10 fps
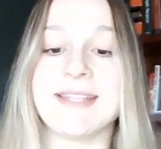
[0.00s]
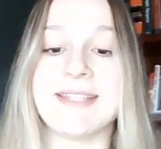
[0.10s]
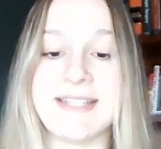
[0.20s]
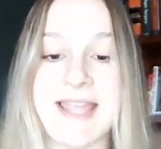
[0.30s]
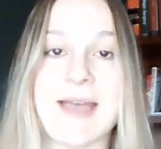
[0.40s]
and
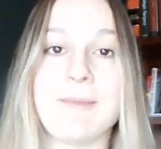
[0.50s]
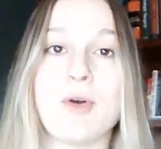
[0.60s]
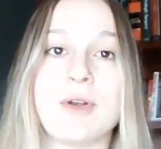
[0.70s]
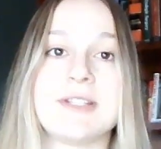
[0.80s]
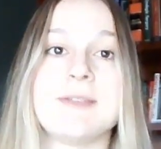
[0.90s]
today I'm
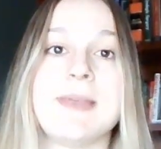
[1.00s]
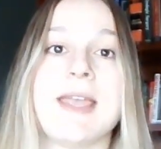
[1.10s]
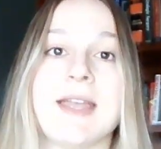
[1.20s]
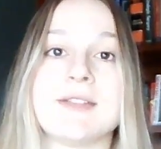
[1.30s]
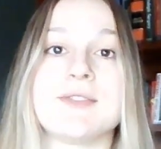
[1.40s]
going to
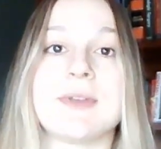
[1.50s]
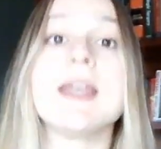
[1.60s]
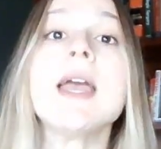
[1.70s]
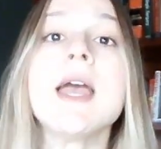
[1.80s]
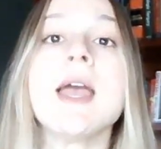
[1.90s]
be answering
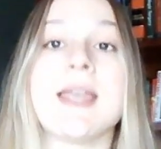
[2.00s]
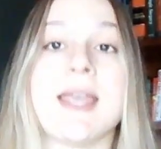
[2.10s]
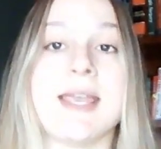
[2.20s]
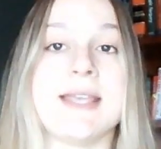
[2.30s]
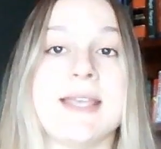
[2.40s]

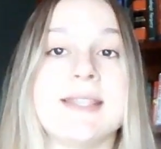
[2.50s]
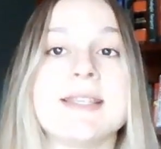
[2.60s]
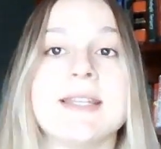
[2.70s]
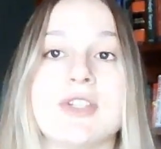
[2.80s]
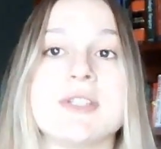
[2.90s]
Case
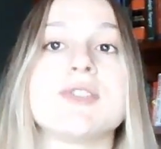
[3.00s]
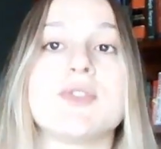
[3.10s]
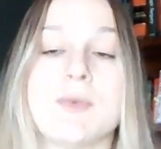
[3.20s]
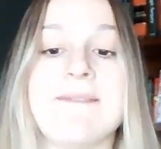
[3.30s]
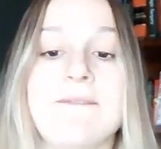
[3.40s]
Connections
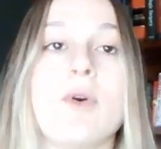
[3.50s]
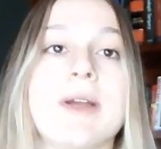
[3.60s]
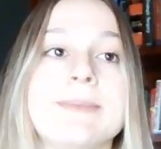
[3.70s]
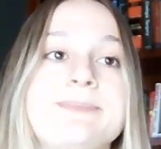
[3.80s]
3 and 4.